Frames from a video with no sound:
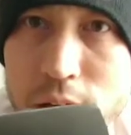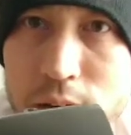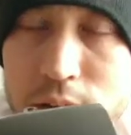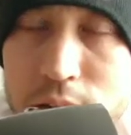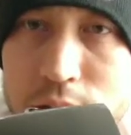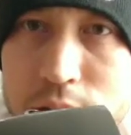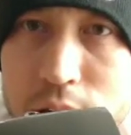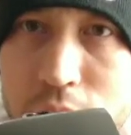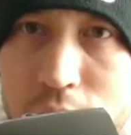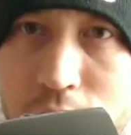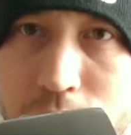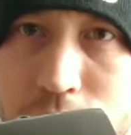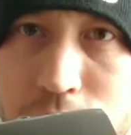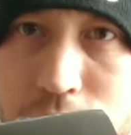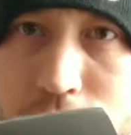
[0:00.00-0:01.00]
out the
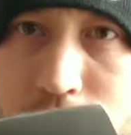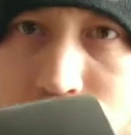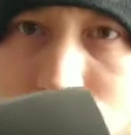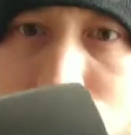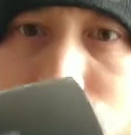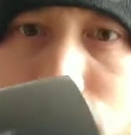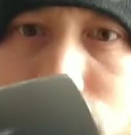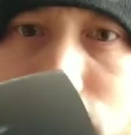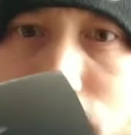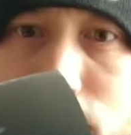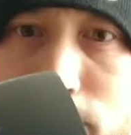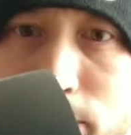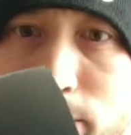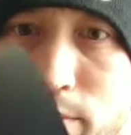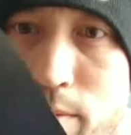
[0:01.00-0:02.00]
top so that there's
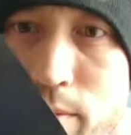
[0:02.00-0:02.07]
some